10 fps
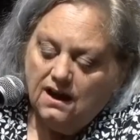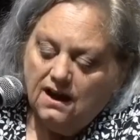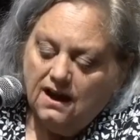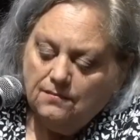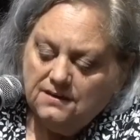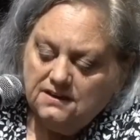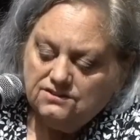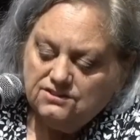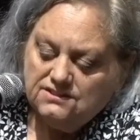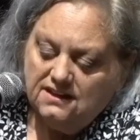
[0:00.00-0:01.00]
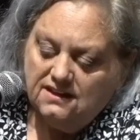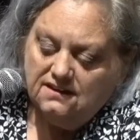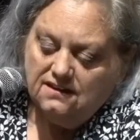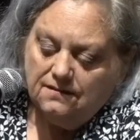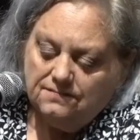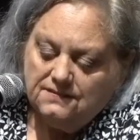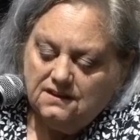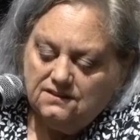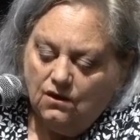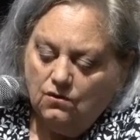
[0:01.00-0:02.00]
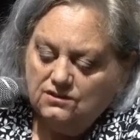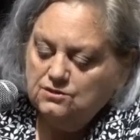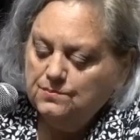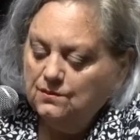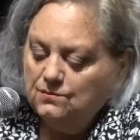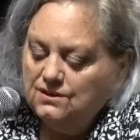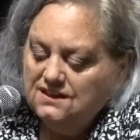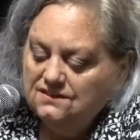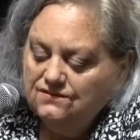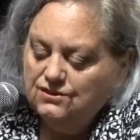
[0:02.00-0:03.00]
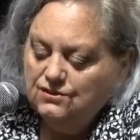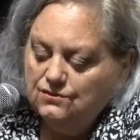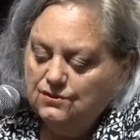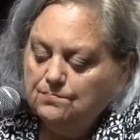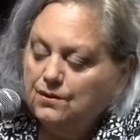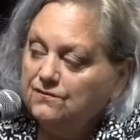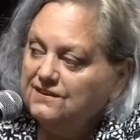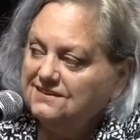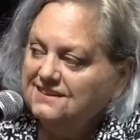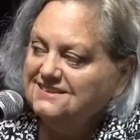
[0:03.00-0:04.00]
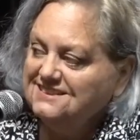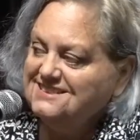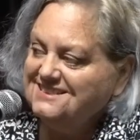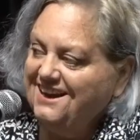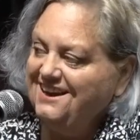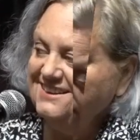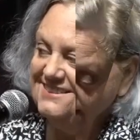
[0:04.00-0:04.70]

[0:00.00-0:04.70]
how many understand the Holy Spirit will give you the perfect thing to say?